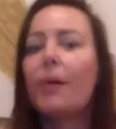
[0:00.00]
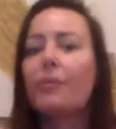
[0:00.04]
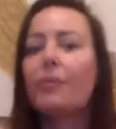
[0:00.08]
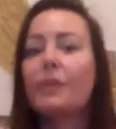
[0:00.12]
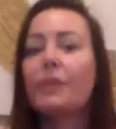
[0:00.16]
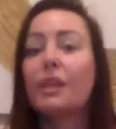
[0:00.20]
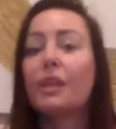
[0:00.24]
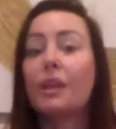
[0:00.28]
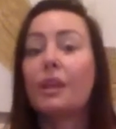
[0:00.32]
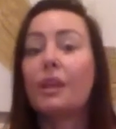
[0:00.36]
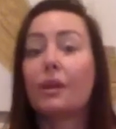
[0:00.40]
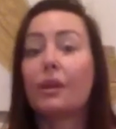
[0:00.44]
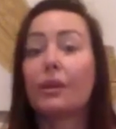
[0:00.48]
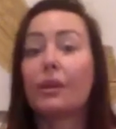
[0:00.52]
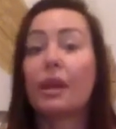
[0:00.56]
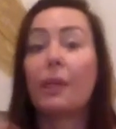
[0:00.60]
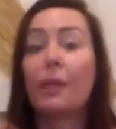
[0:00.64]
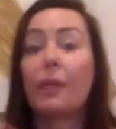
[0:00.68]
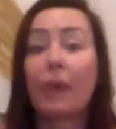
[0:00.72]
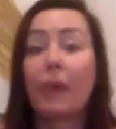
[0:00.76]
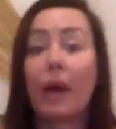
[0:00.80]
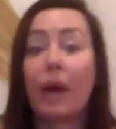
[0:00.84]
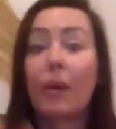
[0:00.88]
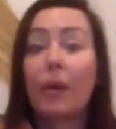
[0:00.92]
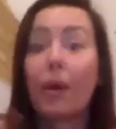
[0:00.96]
you know,
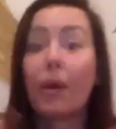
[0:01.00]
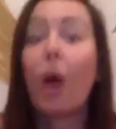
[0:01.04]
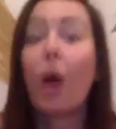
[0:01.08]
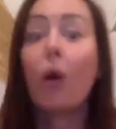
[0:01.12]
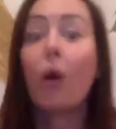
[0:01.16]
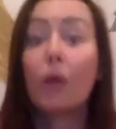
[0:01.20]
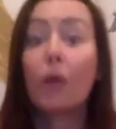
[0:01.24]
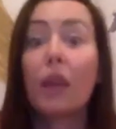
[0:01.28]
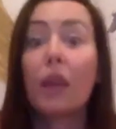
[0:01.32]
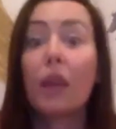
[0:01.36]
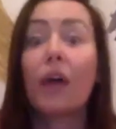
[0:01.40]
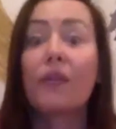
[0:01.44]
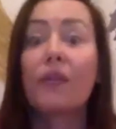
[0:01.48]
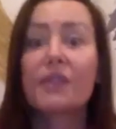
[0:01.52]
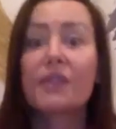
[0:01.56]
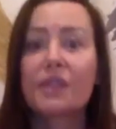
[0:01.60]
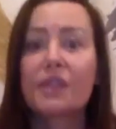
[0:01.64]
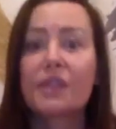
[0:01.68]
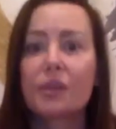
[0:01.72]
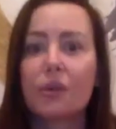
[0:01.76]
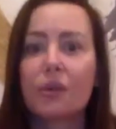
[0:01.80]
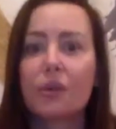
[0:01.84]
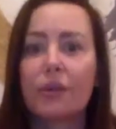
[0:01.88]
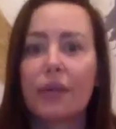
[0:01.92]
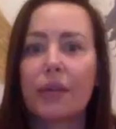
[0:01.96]
about a whole love
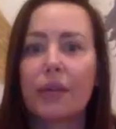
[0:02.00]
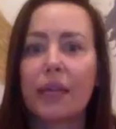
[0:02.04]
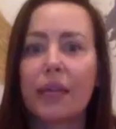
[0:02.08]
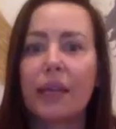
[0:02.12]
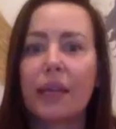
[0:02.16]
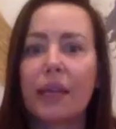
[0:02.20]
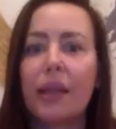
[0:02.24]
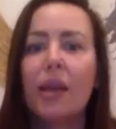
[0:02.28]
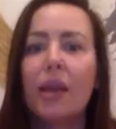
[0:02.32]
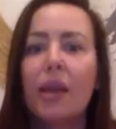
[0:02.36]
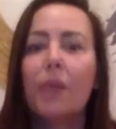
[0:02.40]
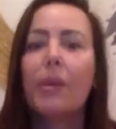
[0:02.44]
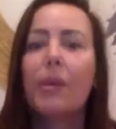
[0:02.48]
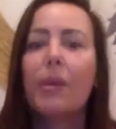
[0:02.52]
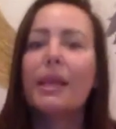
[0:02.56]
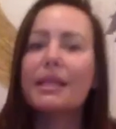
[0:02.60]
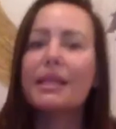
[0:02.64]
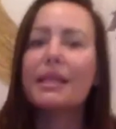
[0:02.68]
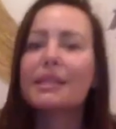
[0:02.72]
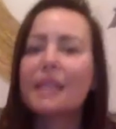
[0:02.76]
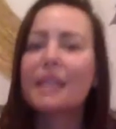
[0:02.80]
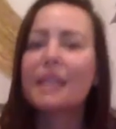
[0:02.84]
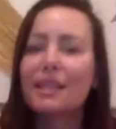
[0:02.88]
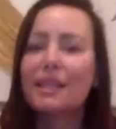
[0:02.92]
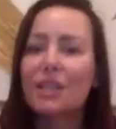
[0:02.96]
story, but
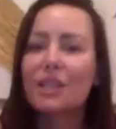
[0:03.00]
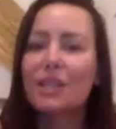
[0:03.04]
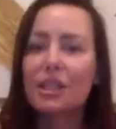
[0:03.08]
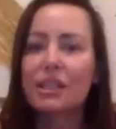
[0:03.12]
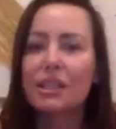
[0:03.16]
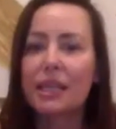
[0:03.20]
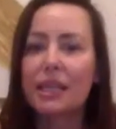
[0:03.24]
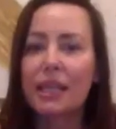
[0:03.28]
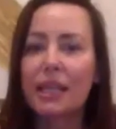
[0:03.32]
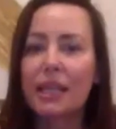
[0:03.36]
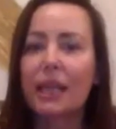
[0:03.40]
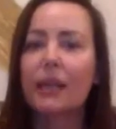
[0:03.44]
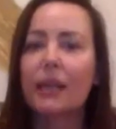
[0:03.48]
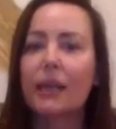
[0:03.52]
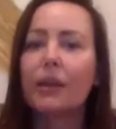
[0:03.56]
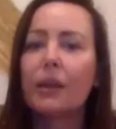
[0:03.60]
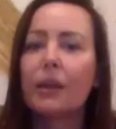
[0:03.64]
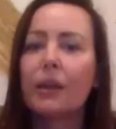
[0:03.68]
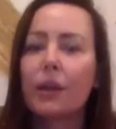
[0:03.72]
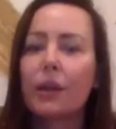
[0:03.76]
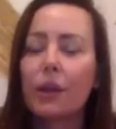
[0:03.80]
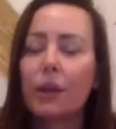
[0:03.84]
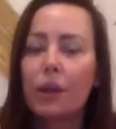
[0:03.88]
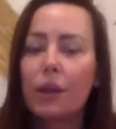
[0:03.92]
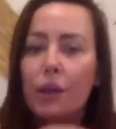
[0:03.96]
instead just seeing,
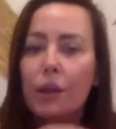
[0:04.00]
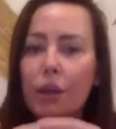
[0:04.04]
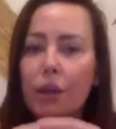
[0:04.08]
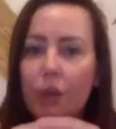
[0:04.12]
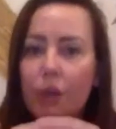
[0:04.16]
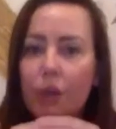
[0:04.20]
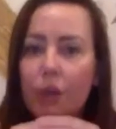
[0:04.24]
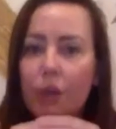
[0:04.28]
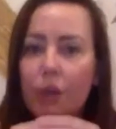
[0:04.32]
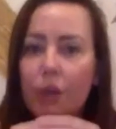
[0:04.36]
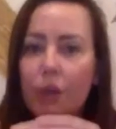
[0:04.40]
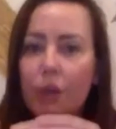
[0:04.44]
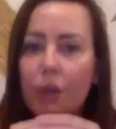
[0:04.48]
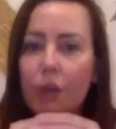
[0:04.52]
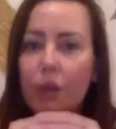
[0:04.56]
you know,